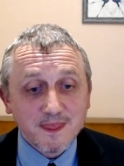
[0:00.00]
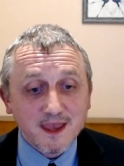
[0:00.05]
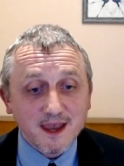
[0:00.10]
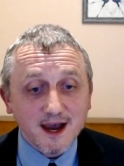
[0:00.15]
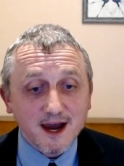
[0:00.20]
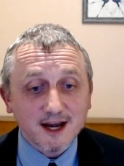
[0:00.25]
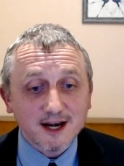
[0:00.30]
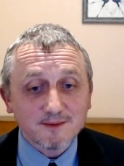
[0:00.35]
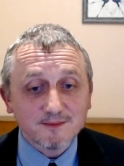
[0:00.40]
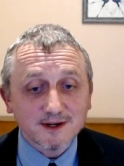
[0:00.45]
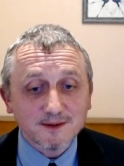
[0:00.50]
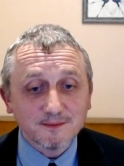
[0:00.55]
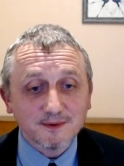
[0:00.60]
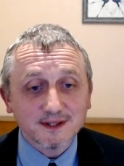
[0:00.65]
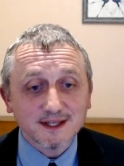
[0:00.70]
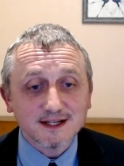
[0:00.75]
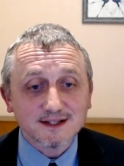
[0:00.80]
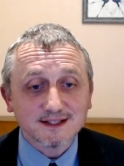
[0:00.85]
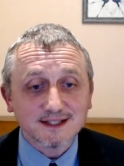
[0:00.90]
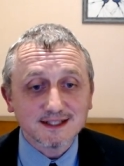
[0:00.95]
And I remember
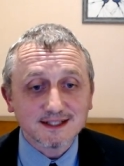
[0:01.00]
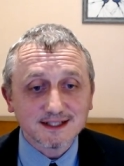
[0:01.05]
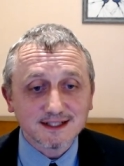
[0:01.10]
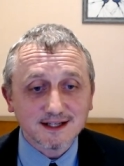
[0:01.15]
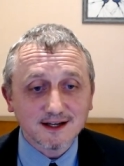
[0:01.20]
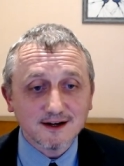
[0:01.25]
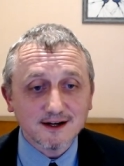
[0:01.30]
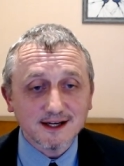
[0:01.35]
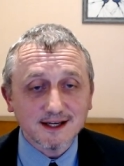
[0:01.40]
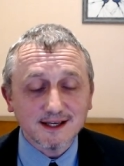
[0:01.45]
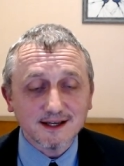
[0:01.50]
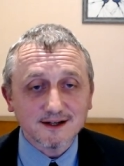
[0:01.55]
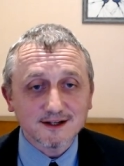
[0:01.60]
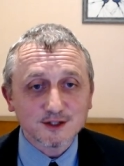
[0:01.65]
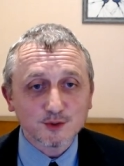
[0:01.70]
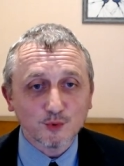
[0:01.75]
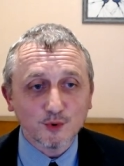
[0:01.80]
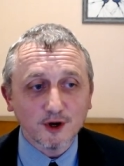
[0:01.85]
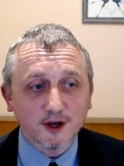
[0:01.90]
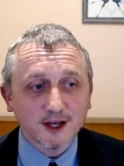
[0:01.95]
there was this guy I
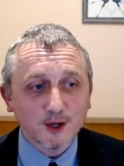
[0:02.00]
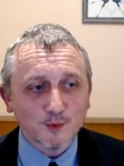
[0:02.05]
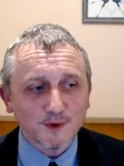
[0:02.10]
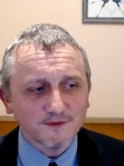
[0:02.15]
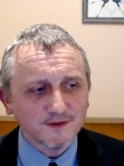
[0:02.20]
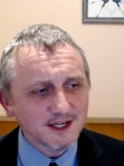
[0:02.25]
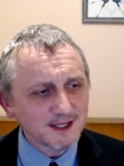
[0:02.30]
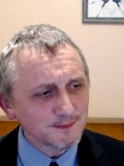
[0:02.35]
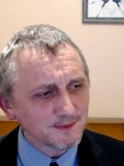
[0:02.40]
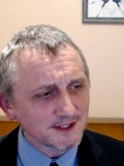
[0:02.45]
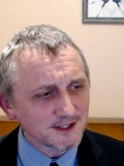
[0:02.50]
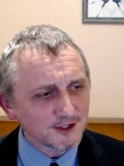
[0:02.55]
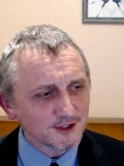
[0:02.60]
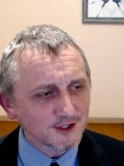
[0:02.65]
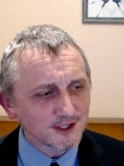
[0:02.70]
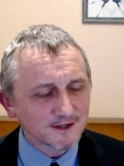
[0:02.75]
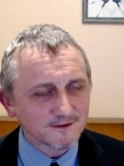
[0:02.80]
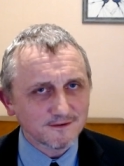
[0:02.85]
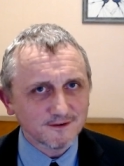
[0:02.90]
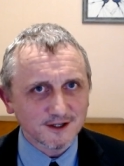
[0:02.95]
was working with. He'd been
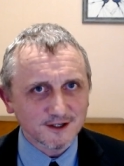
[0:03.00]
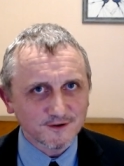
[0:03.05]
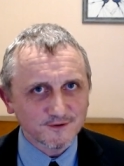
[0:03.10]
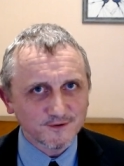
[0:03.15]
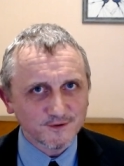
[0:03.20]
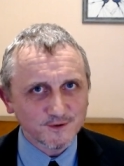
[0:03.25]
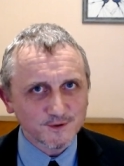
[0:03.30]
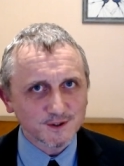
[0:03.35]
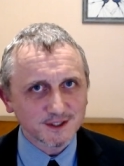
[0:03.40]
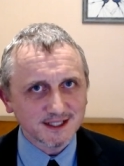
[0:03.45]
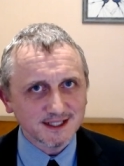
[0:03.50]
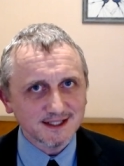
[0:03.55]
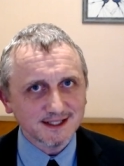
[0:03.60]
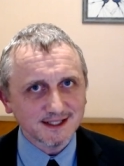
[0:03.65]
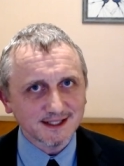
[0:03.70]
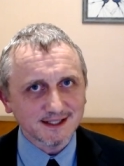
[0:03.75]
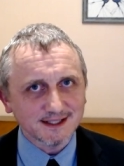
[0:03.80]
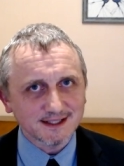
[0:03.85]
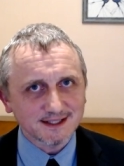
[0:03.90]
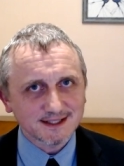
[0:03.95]
doing it for like 40
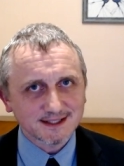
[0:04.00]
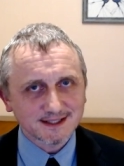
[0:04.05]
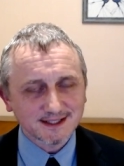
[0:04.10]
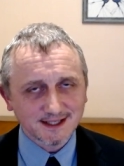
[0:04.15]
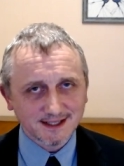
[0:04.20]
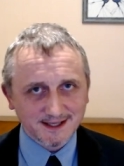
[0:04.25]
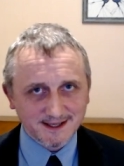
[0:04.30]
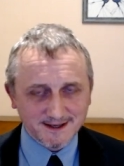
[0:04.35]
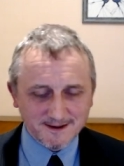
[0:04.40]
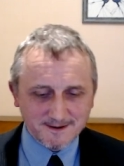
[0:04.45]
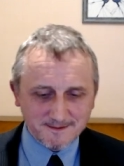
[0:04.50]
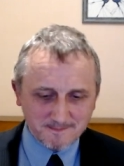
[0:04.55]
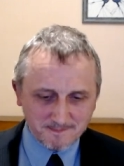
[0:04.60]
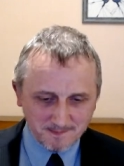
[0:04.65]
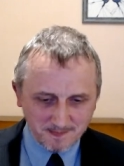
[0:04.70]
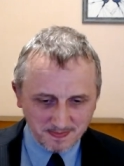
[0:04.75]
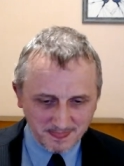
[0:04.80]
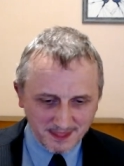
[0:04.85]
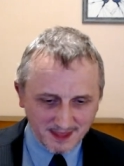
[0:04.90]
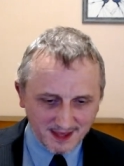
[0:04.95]
years
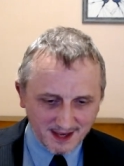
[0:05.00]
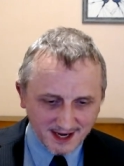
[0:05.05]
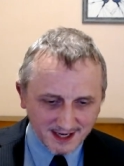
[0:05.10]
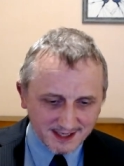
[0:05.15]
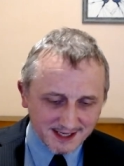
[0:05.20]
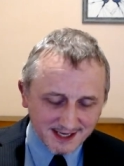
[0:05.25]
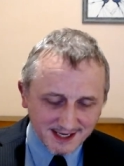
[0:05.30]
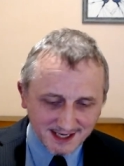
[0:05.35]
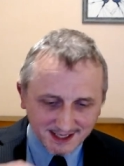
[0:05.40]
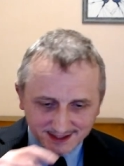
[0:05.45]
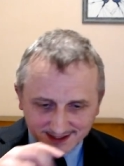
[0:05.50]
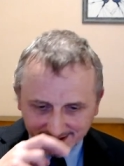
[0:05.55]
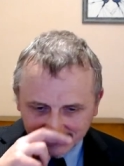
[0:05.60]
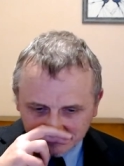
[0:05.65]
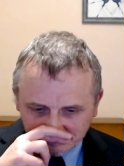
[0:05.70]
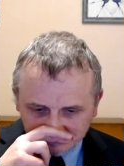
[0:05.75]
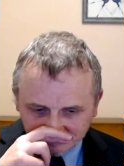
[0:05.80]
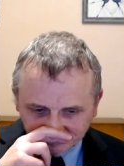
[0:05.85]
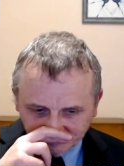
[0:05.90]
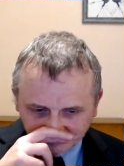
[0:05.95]
and he had
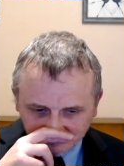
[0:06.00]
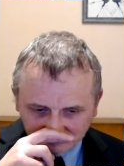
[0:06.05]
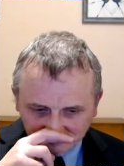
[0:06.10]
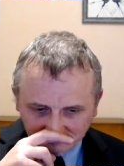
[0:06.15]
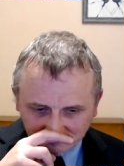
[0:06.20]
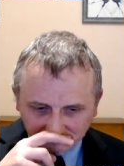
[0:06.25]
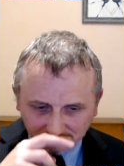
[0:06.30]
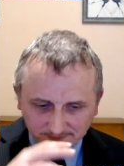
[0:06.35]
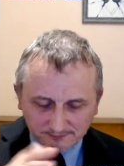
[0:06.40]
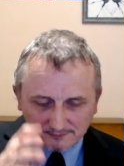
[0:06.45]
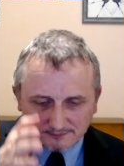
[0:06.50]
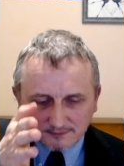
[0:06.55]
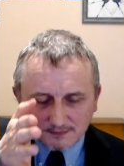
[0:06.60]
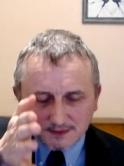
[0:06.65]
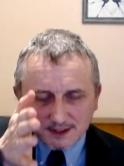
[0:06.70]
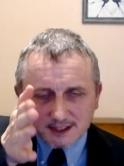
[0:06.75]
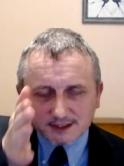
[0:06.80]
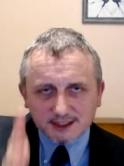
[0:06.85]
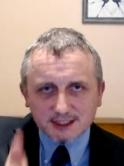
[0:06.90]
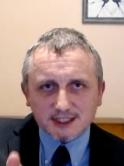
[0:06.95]
a
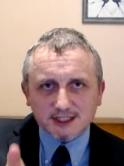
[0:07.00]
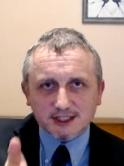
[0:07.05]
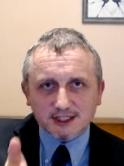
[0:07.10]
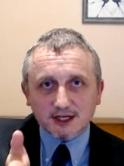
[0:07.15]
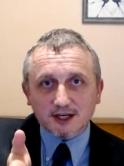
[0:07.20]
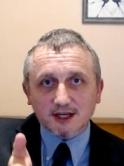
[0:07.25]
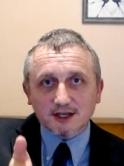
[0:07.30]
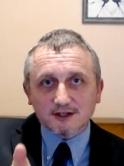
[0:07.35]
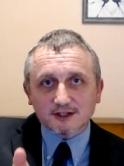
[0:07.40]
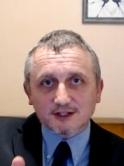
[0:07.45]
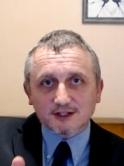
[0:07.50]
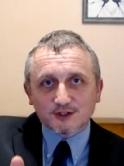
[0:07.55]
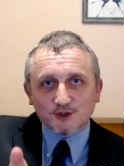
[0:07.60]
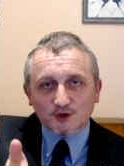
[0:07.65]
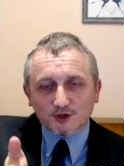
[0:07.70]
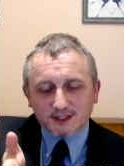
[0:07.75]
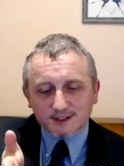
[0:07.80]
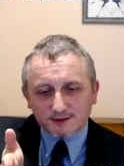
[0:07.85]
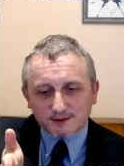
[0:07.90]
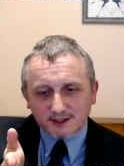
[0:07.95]
as a circular saw
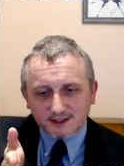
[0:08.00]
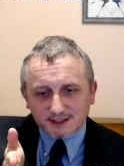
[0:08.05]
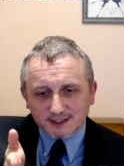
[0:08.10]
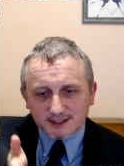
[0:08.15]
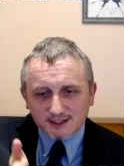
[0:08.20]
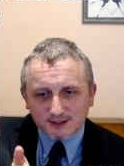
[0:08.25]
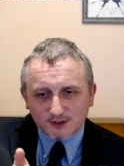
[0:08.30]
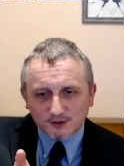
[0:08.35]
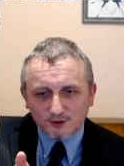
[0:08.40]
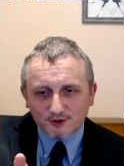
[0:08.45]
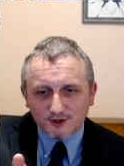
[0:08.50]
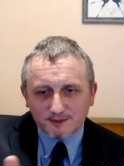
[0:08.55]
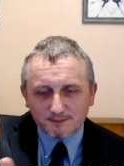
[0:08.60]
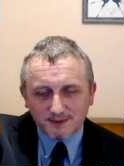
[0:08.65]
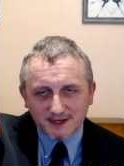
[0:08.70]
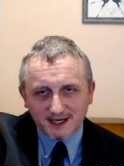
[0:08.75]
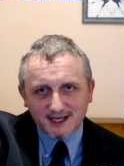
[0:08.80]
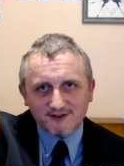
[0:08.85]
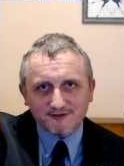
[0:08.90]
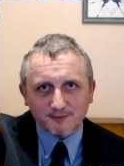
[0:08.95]
because you're going to saw the
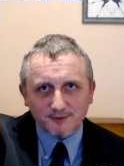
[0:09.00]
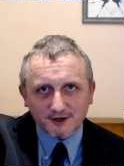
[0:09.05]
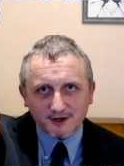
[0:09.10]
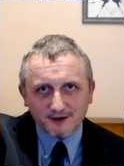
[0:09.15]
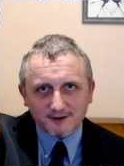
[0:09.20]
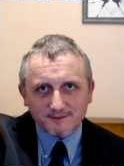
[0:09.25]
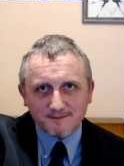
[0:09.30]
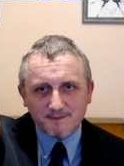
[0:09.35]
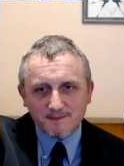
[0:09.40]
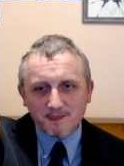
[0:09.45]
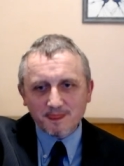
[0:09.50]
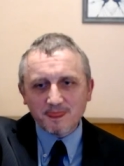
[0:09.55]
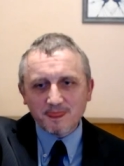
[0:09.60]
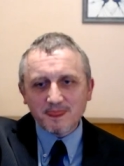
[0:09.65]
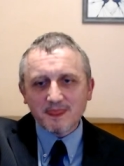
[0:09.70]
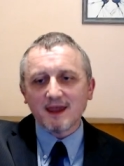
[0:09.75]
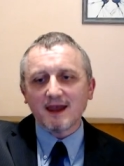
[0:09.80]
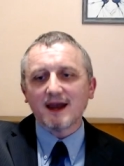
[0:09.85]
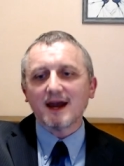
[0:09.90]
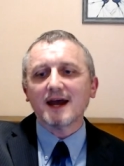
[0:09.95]
pavement
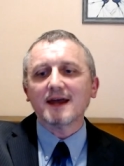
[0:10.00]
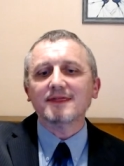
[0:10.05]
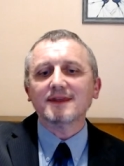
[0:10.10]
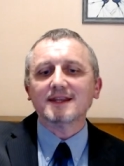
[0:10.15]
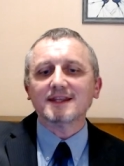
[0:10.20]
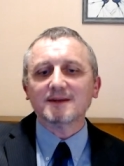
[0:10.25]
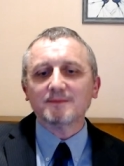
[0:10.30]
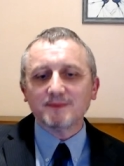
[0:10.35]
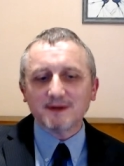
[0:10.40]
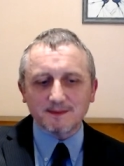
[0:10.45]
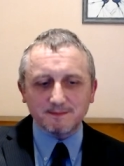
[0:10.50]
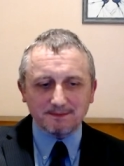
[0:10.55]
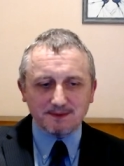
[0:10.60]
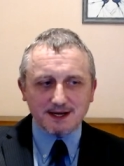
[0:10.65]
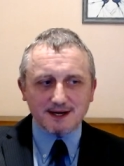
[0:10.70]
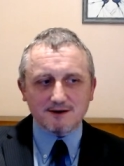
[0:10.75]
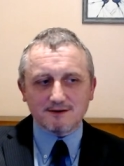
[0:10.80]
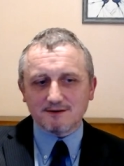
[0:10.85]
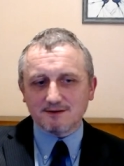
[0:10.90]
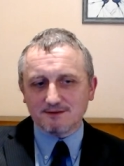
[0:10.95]
and then there'd be
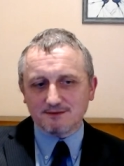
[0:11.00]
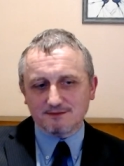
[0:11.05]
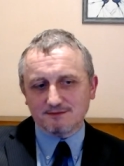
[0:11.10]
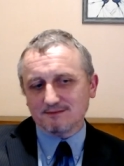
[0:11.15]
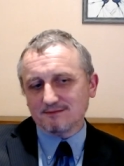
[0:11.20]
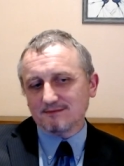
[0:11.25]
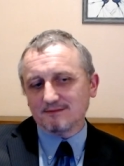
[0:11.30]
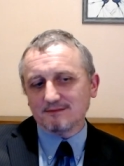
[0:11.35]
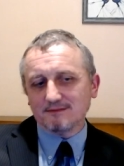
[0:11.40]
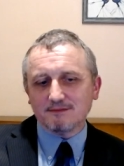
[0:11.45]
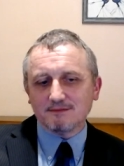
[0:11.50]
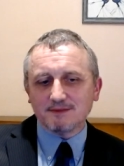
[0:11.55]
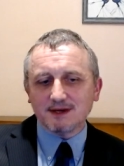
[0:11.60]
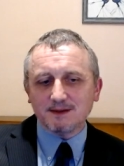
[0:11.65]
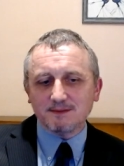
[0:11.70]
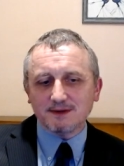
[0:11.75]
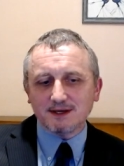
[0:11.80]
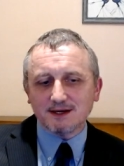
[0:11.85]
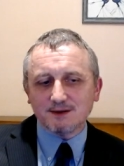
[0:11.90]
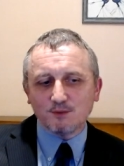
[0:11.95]
about
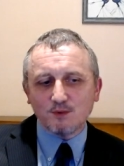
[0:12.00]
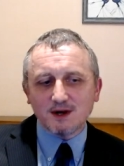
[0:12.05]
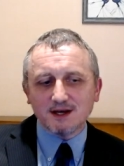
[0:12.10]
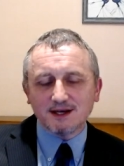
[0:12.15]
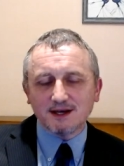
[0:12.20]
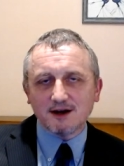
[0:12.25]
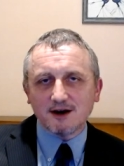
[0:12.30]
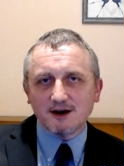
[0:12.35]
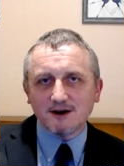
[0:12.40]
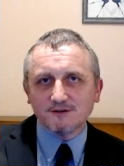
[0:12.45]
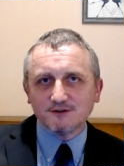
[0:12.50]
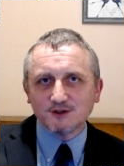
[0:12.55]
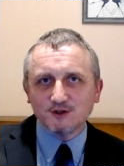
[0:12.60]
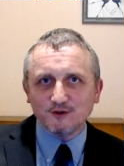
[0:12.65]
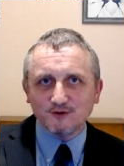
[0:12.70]
maybe a one and a half two